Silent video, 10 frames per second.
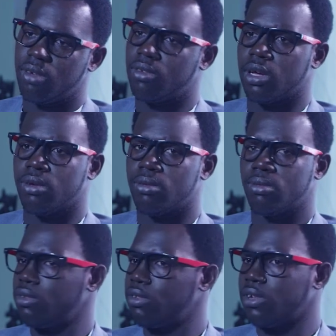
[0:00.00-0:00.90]
I was like,
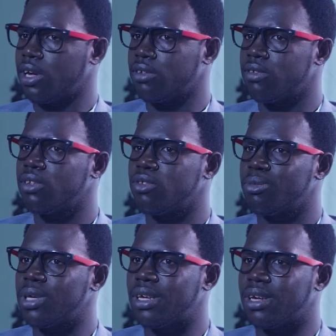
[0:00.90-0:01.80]
what's this guy saying
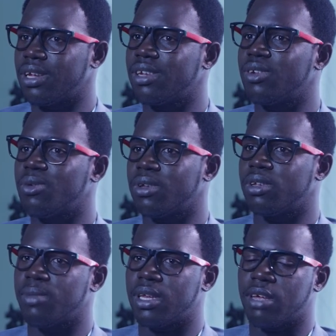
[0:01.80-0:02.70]
to me? I didn't know
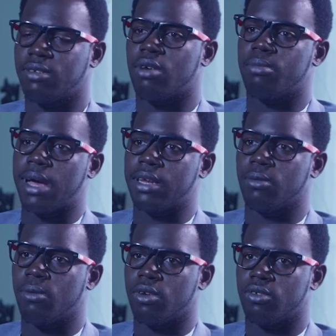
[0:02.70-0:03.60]
what it meant. That's how bad
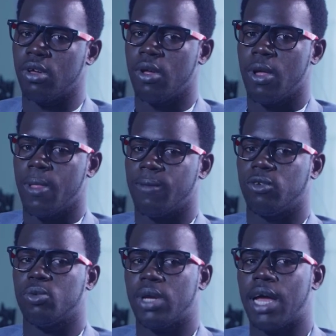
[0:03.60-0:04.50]
it was. And
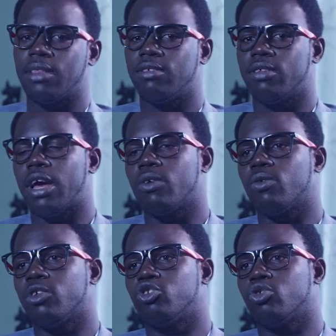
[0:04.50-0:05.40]
so we had this
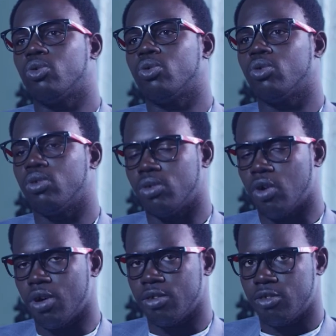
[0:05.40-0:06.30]
language school
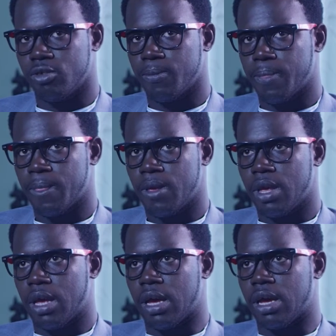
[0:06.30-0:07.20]
course,
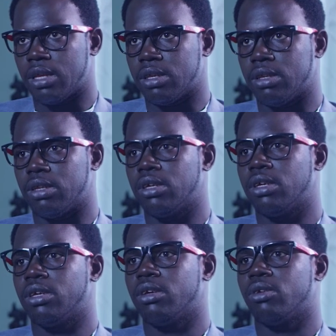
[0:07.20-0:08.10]
and
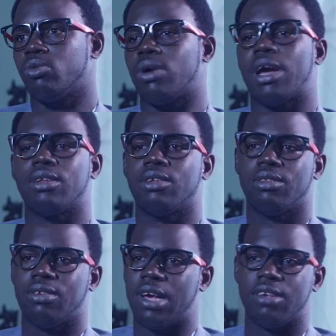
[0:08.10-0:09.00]
we had
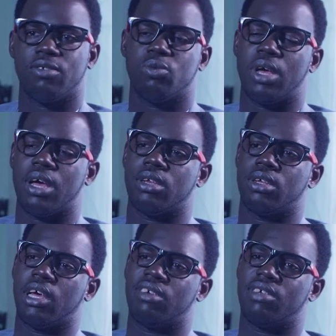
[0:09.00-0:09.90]
tests, we had
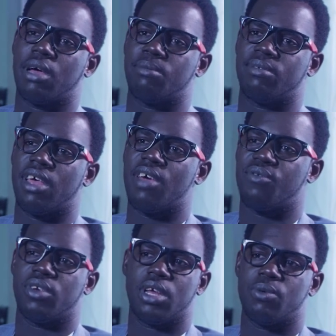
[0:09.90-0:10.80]
exams
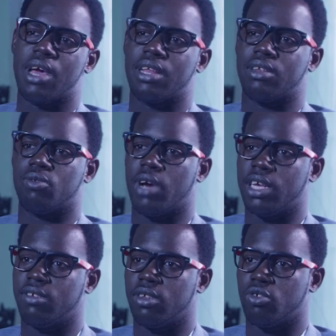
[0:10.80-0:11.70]
every day, we had the
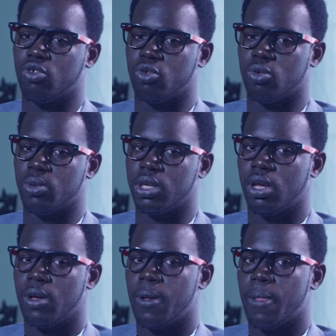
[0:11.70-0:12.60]
writing to do it.
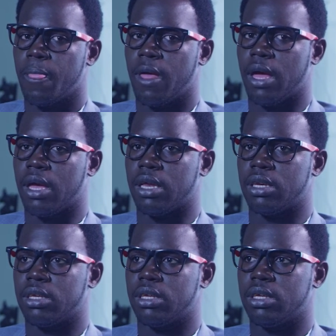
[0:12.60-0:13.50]

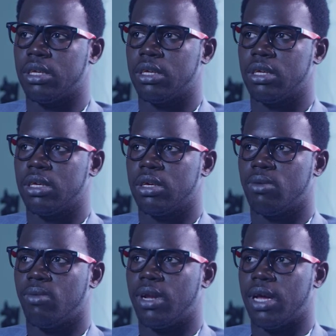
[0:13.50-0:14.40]
And
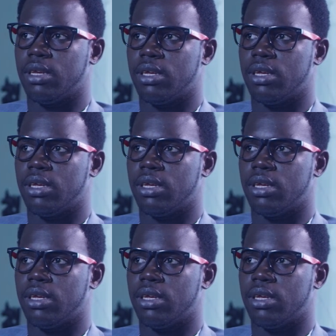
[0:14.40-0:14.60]
what I